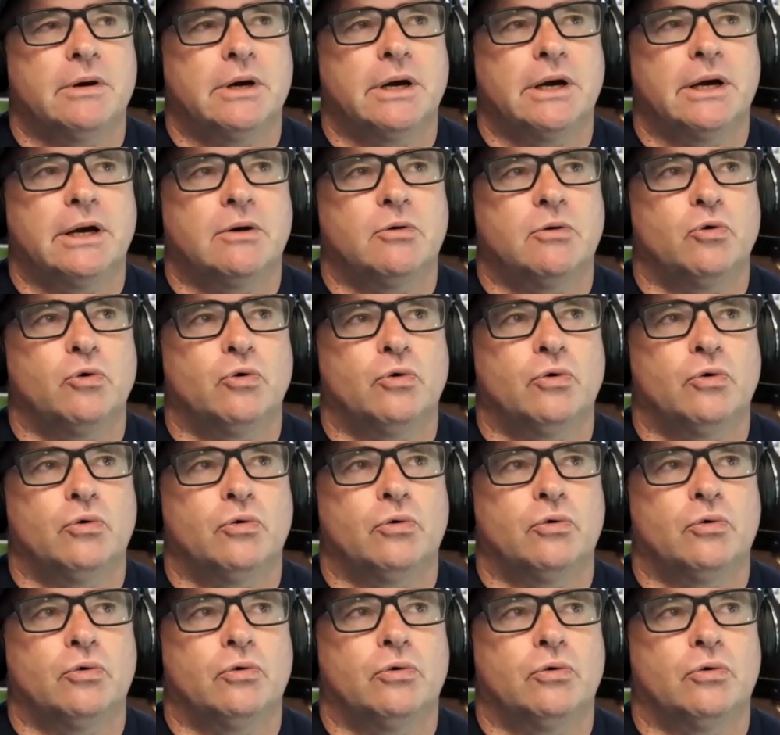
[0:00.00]

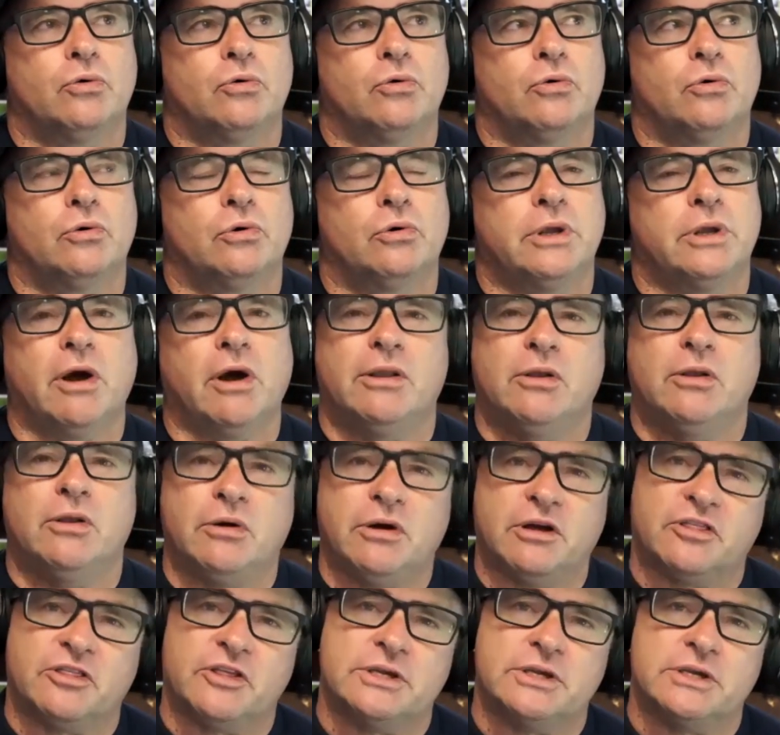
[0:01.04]
look
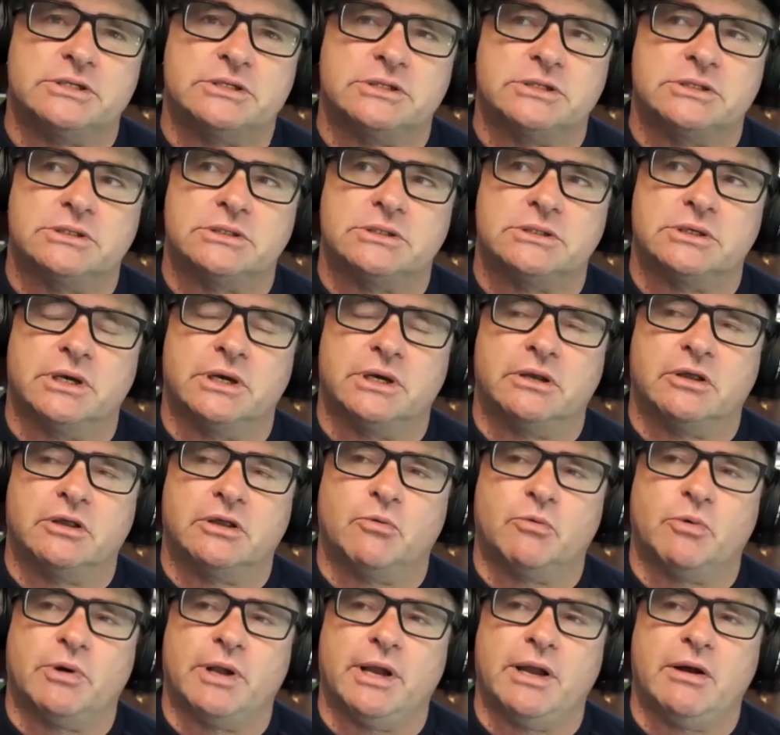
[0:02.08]
at things and I
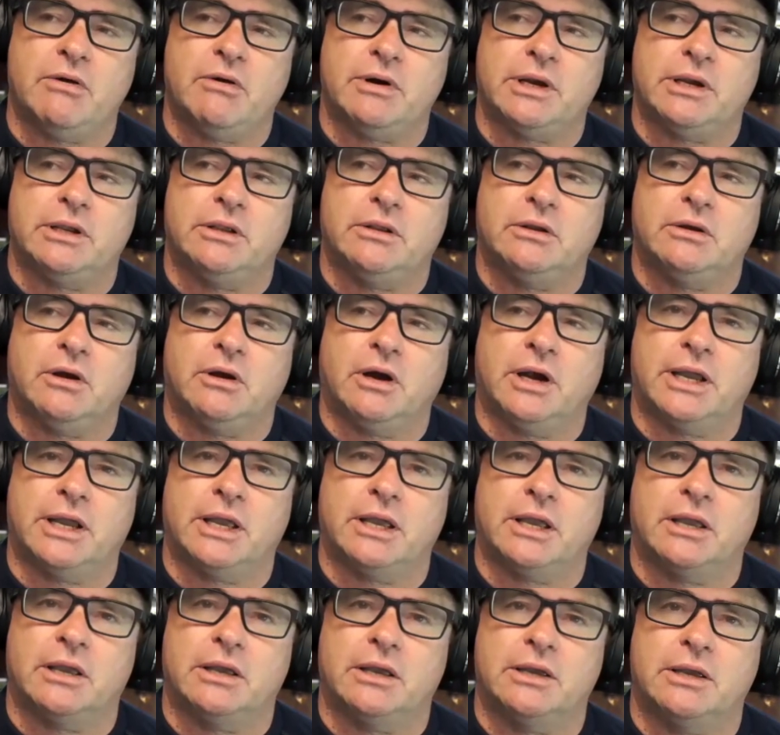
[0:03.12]
think, well, how can
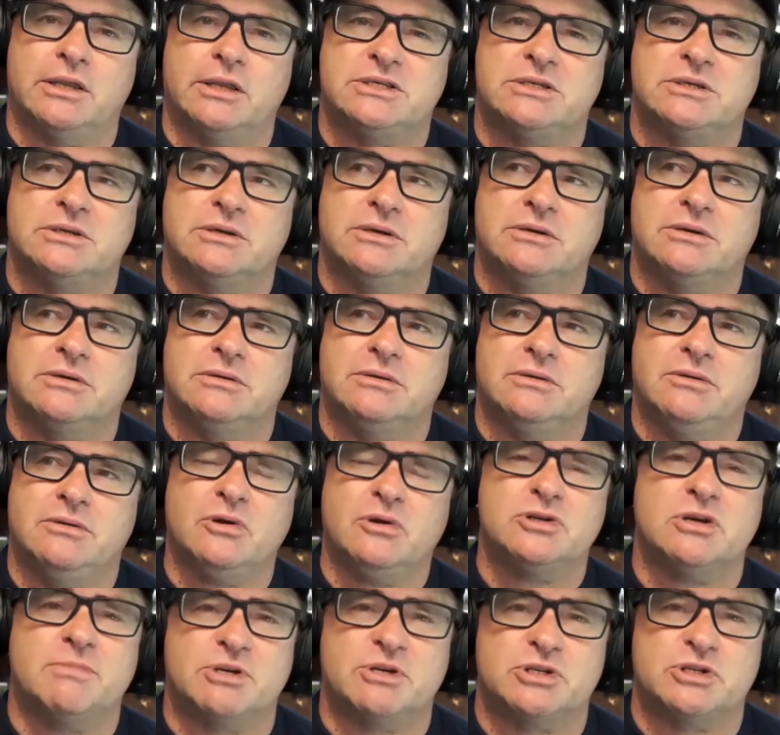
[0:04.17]
I, it's
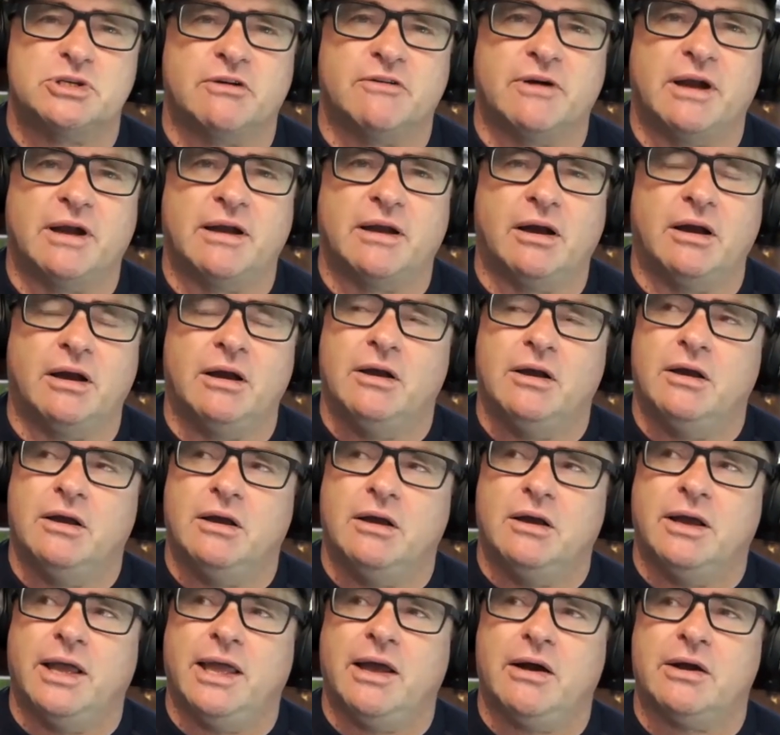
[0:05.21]
not so much that
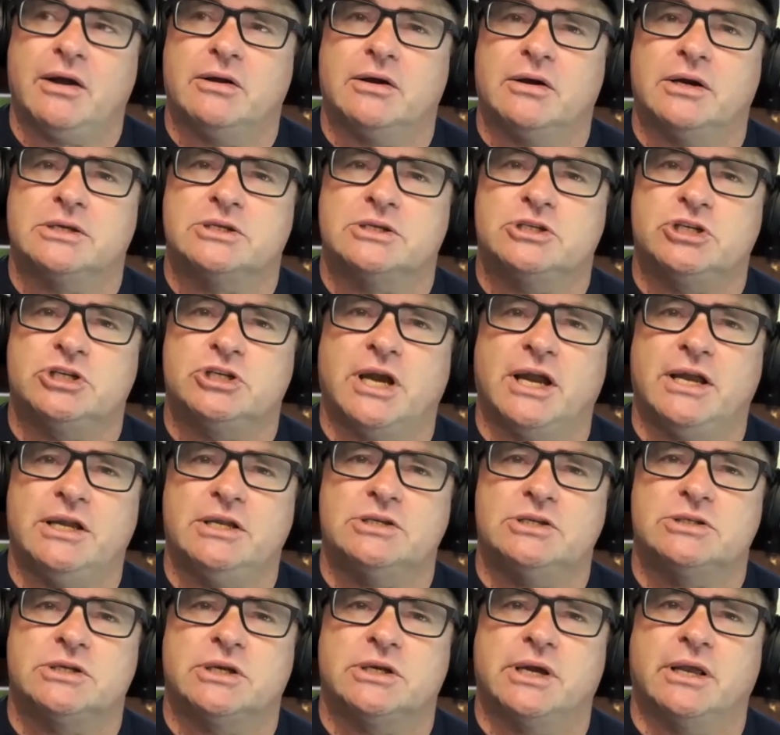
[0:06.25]
how can I
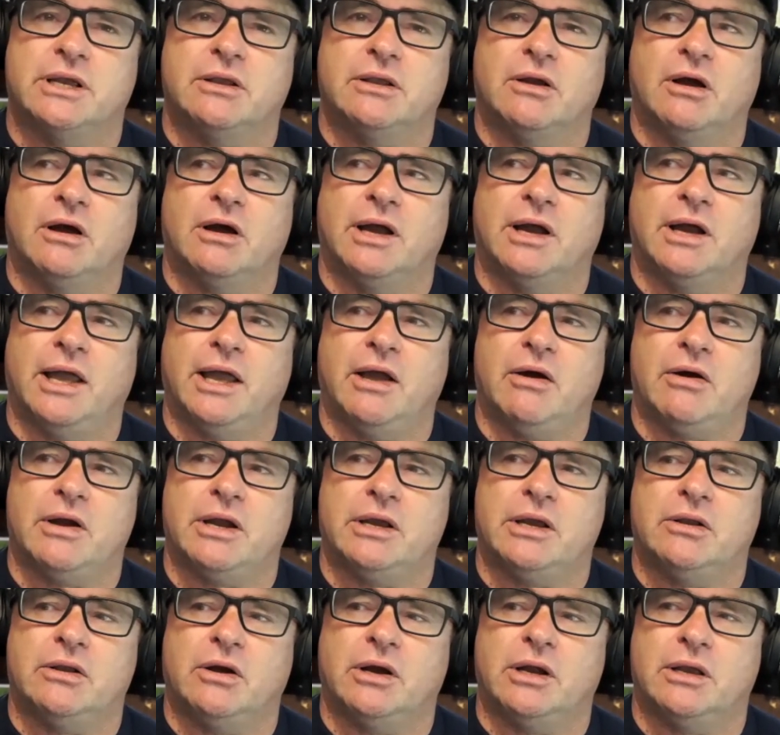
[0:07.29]
change that? How
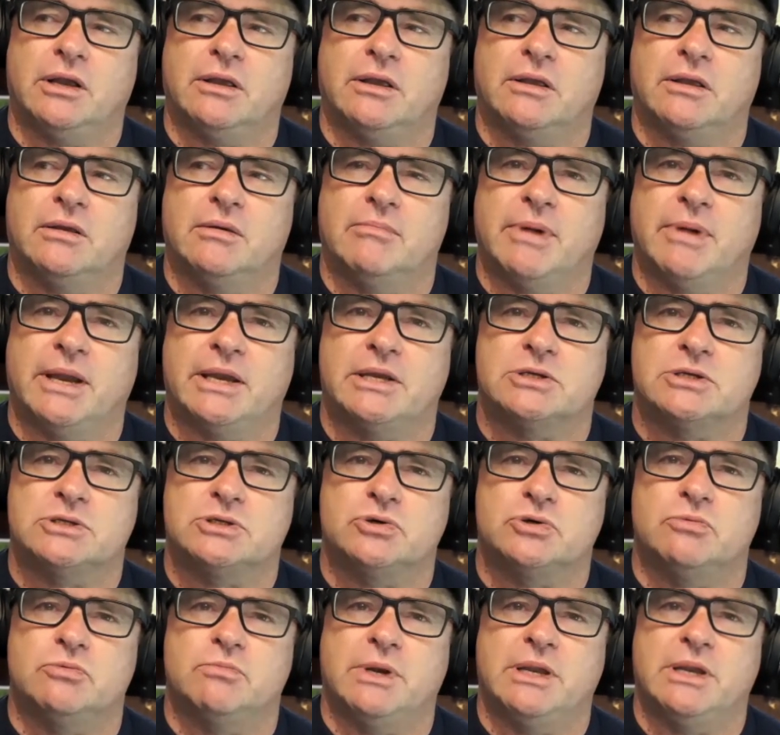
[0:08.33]
can I make it
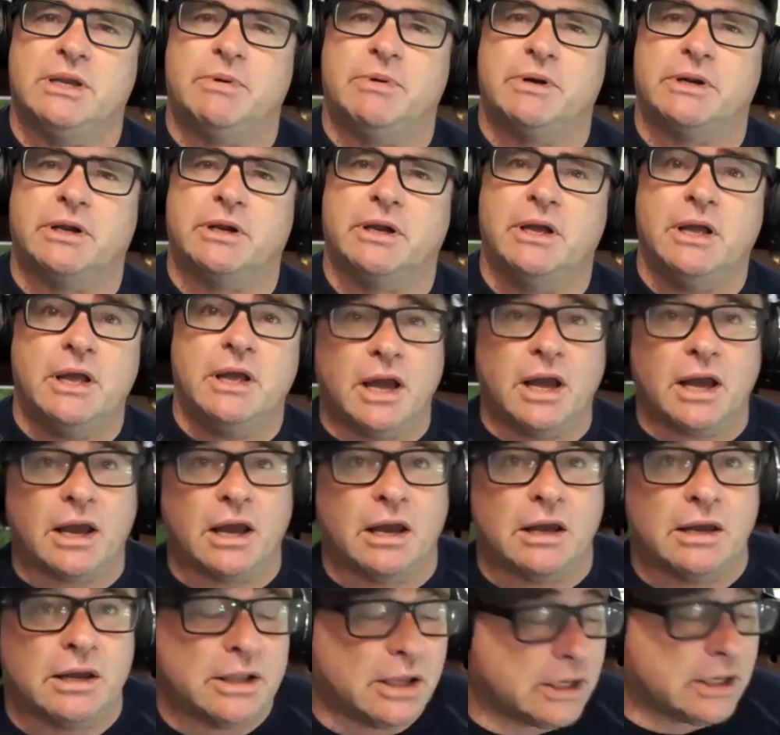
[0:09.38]
suit me better?
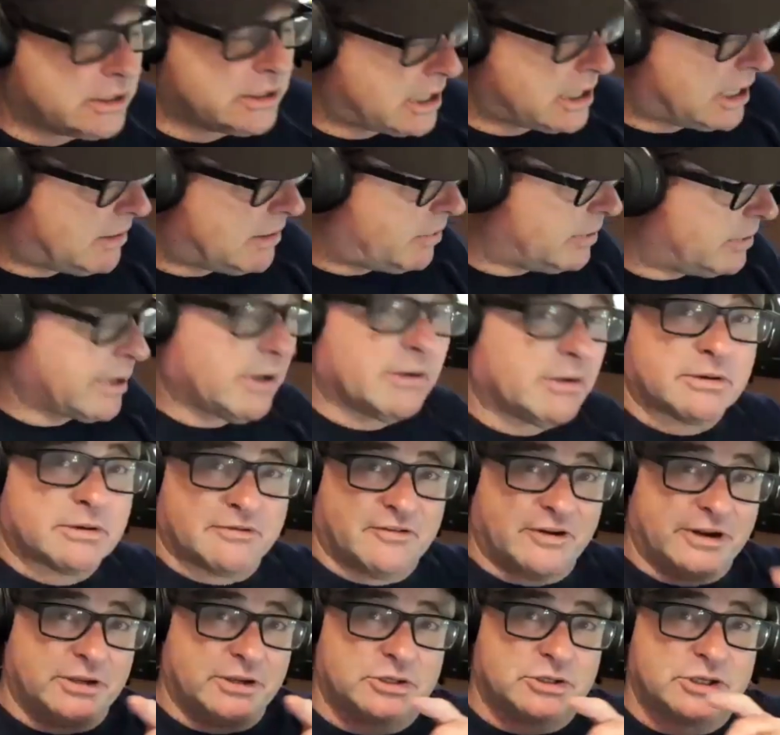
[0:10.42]
An example, now,
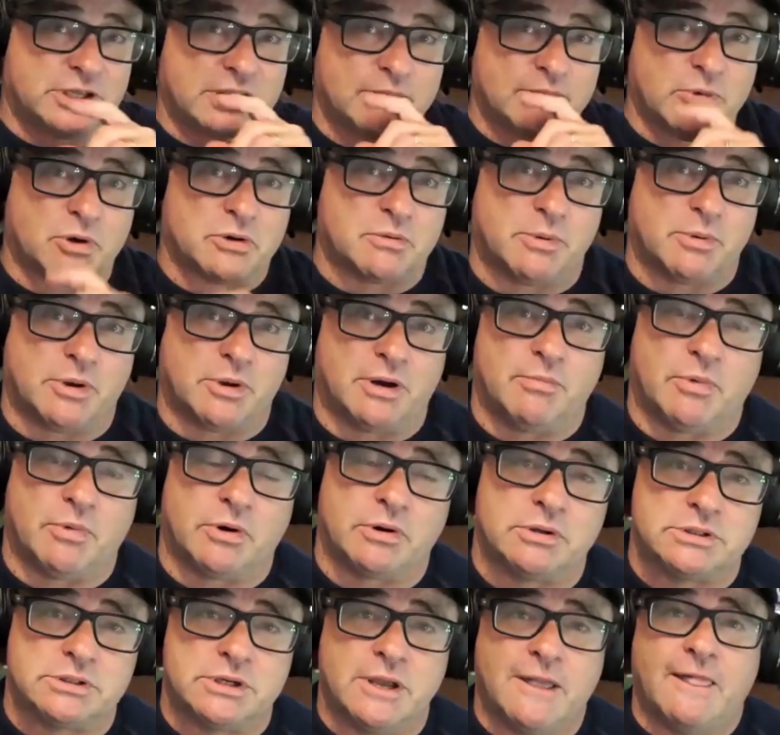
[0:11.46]
funny you said the multiplying
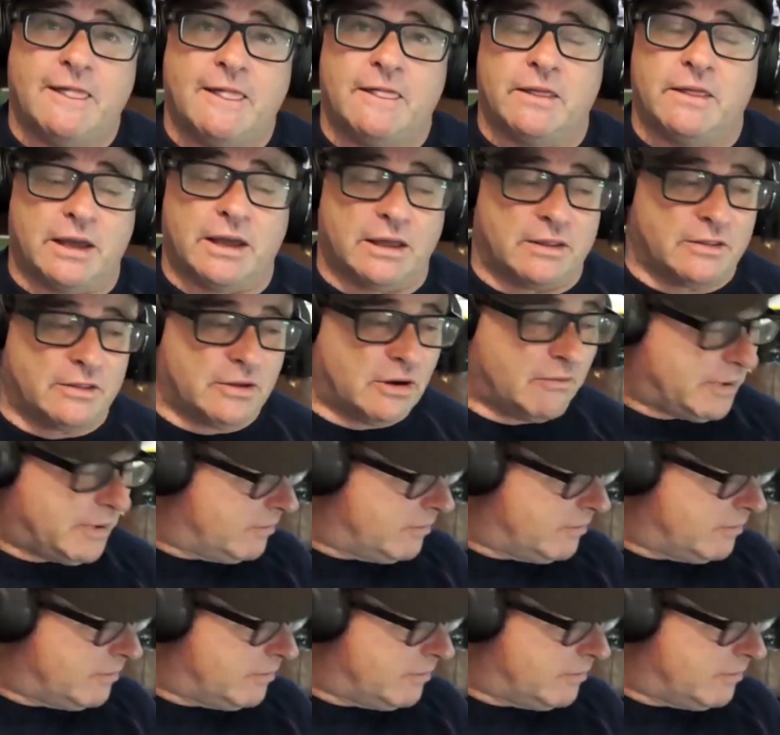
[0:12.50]
bottles. I've been